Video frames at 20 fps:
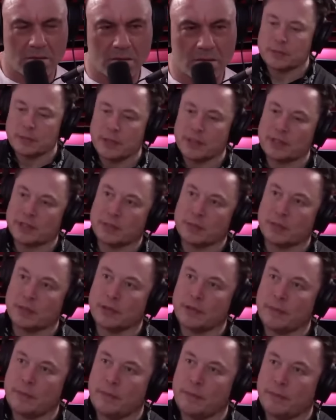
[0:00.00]
Yeah, it's about 6 months.
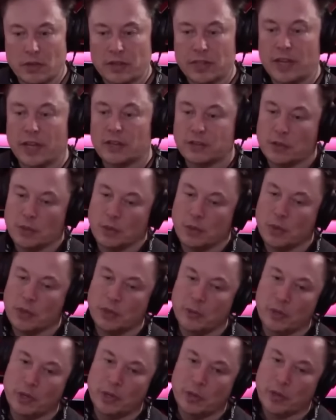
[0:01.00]
Yeah, so
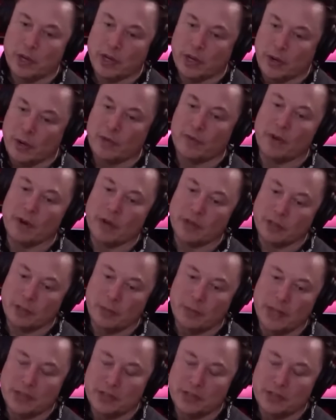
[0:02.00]
when you want to go to Mars, you